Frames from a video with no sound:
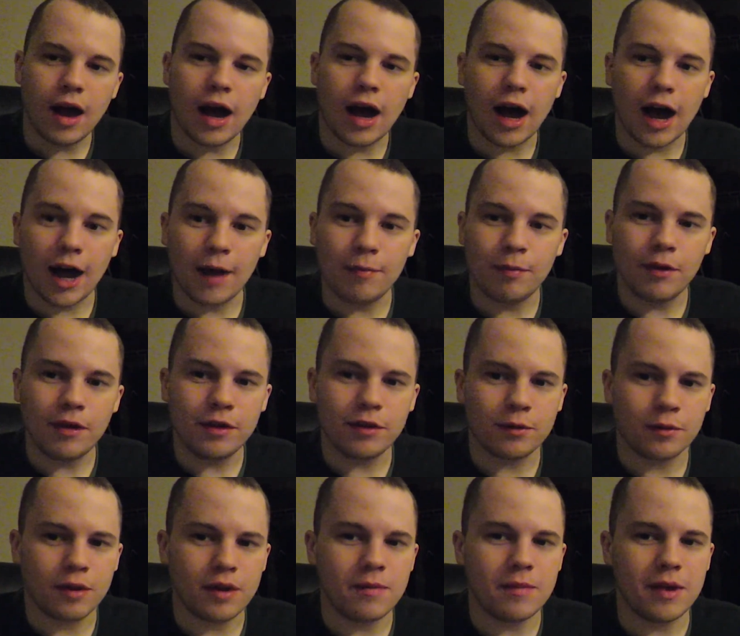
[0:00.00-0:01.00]
I played the
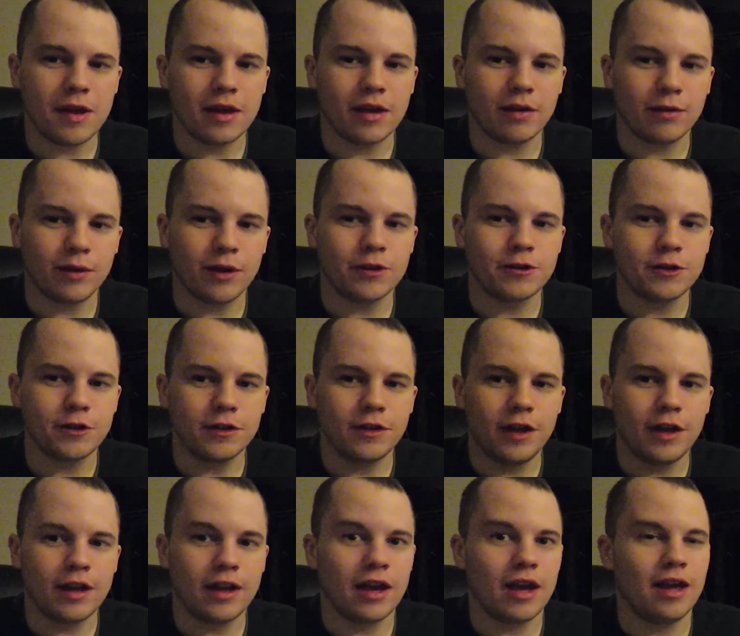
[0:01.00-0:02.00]
remake of Ratchet & Clank,